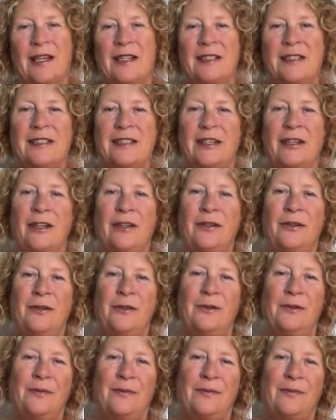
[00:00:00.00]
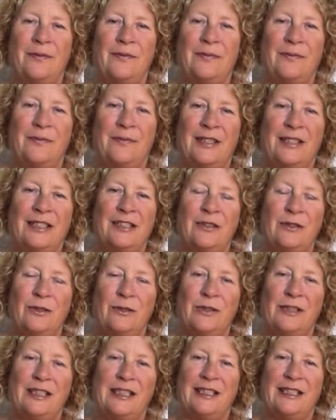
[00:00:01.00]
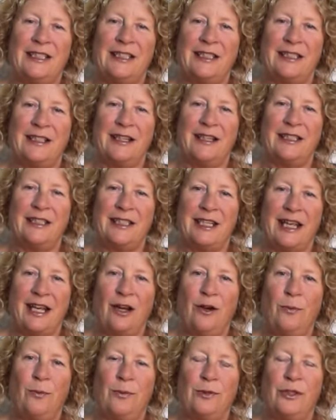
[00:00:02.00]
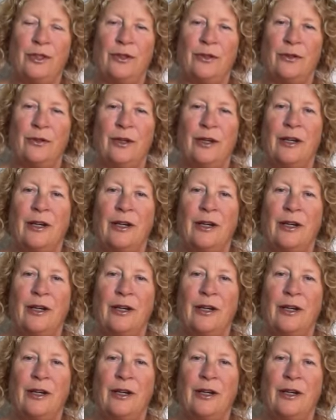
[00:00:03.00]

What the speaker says: So this course is designed to help you